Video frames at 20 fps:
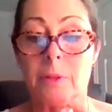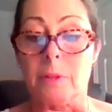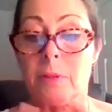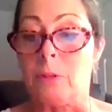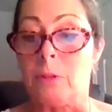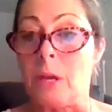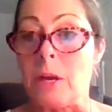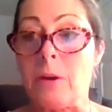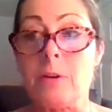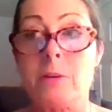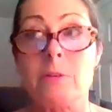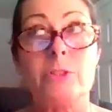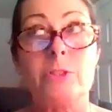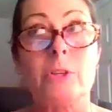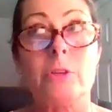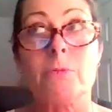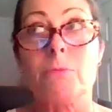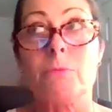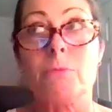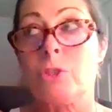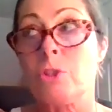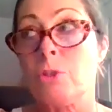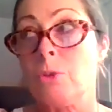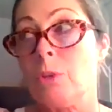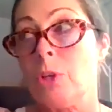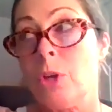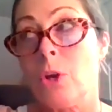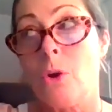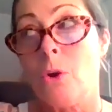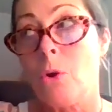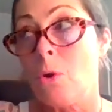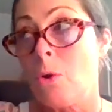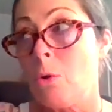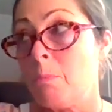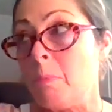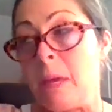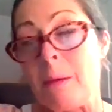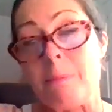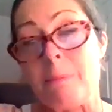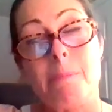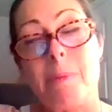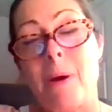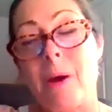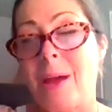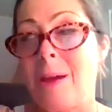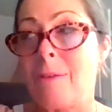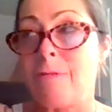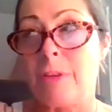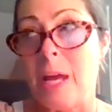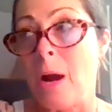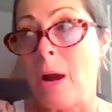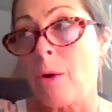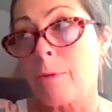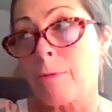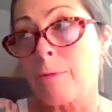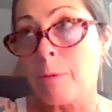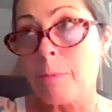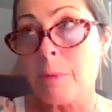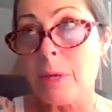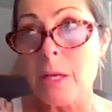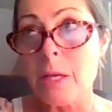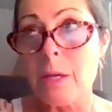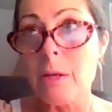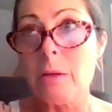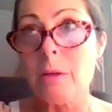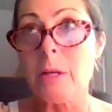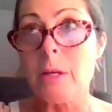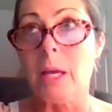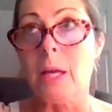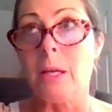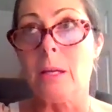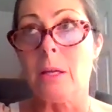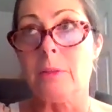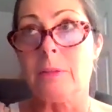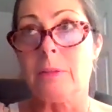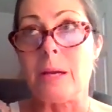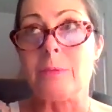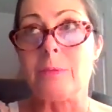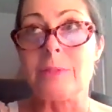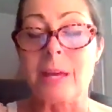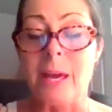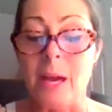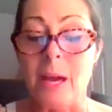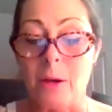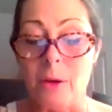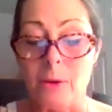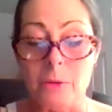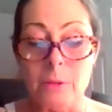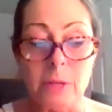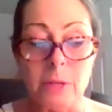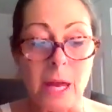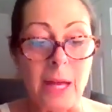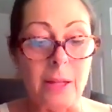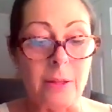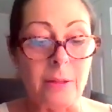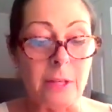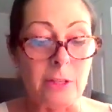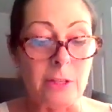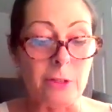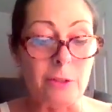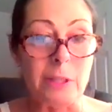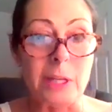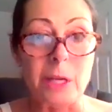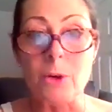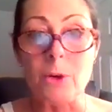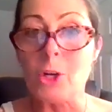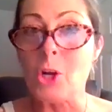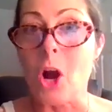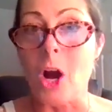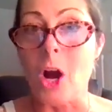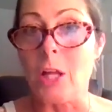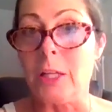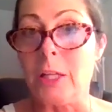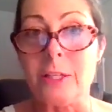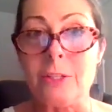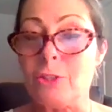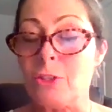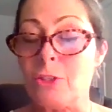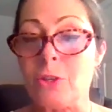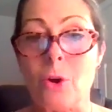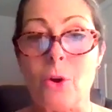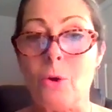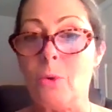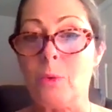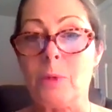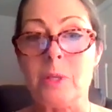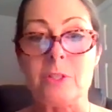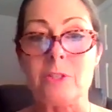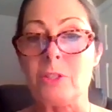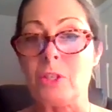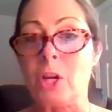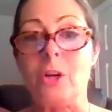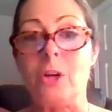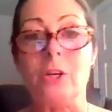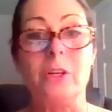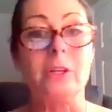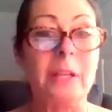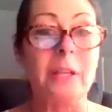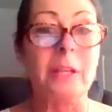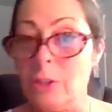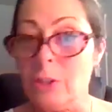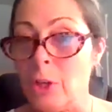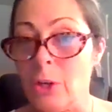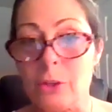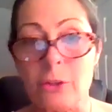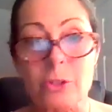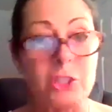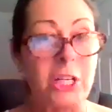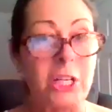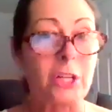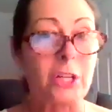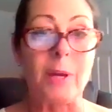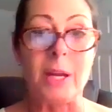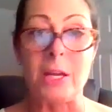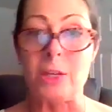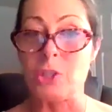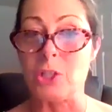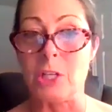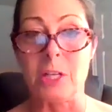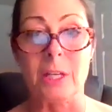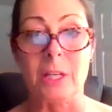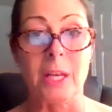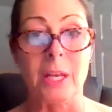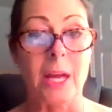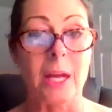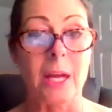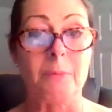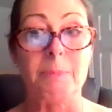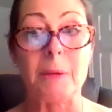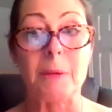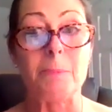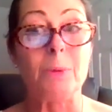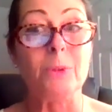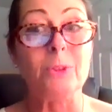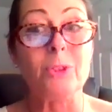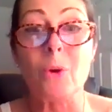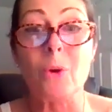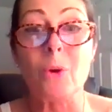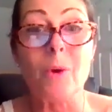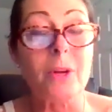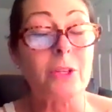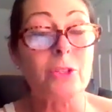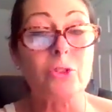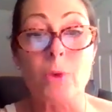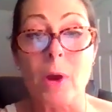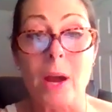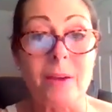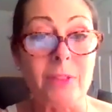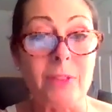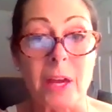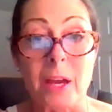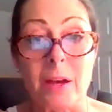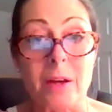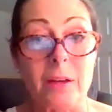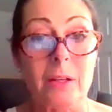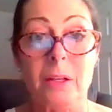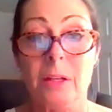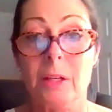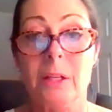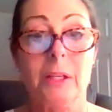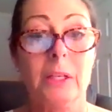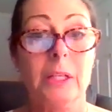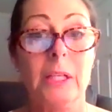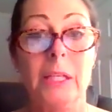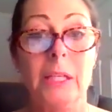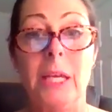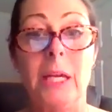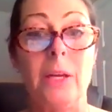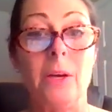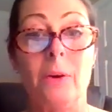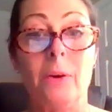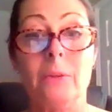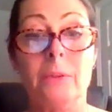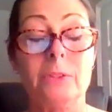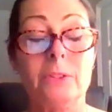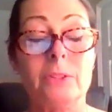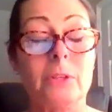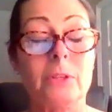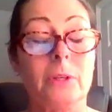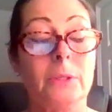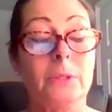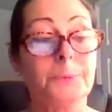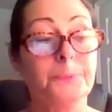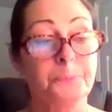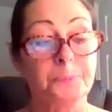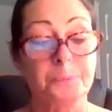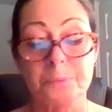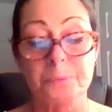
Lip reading: There's a studio maybe about half an hour from here and downtown, and it's near a college, so it's younger generation, and people don't want to drive there, you know. So